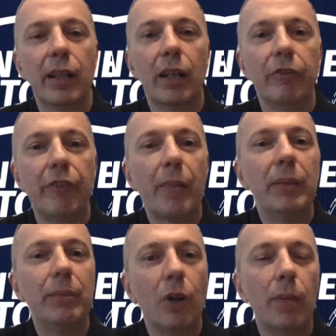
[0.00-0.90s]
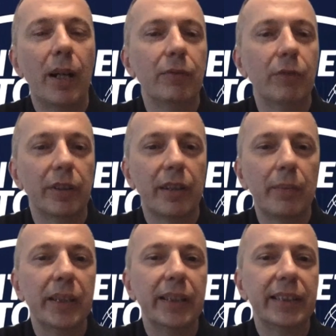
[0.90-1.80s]
web and mobile
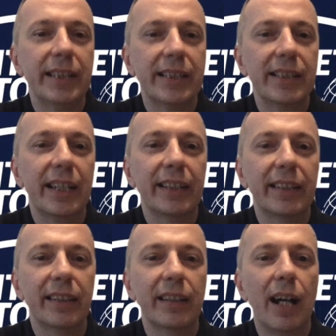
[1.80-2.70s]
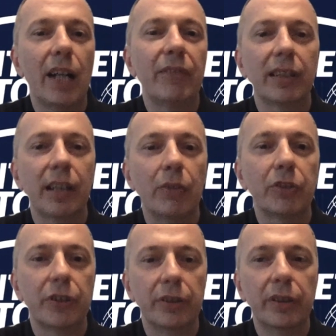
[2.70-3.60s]
vulnerabilities that I've
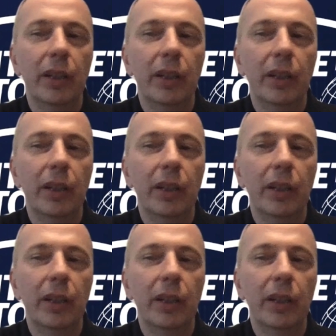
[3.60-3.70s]
encountered